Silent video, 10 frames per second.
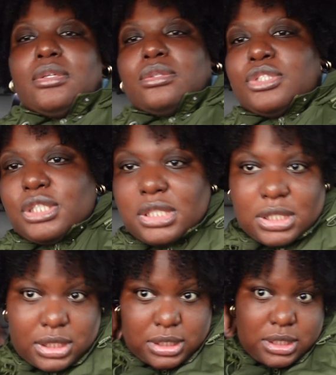but you
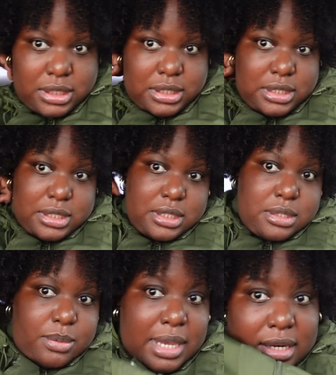
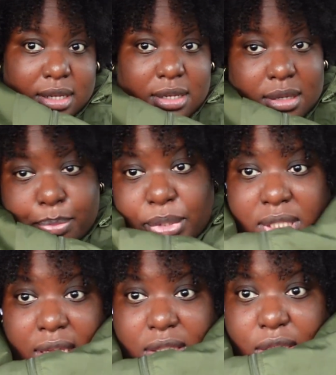gotta
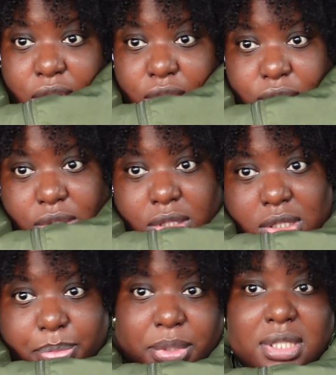protect the curls
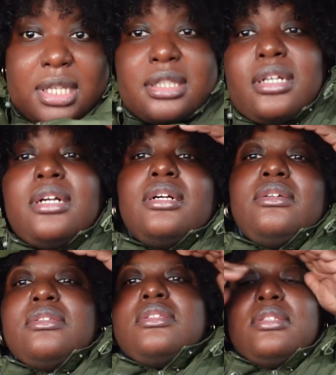protect the
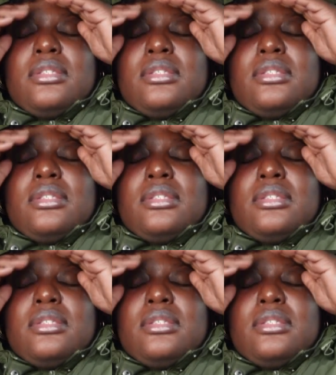curls